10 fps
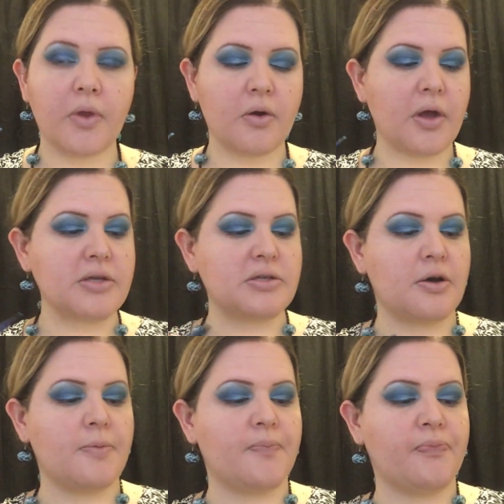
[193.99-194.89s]
Okay,
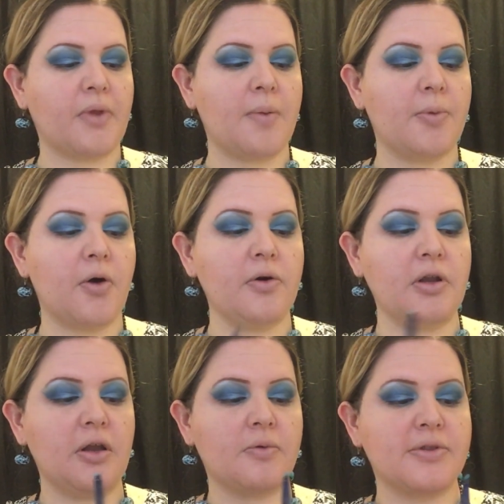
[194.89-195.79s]
so I'm going
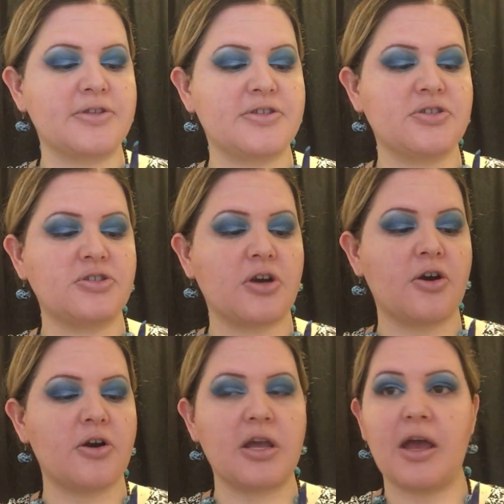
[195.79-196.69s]
in with
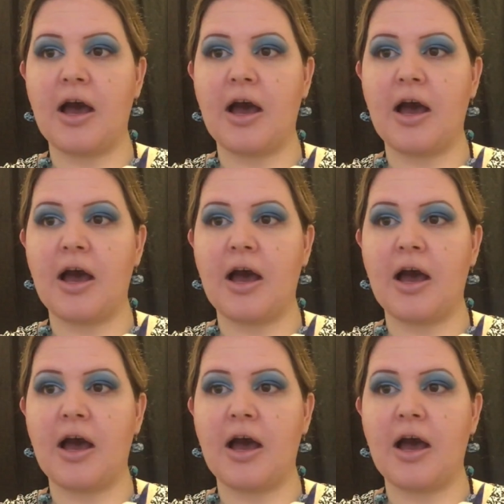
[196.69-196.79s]
Starry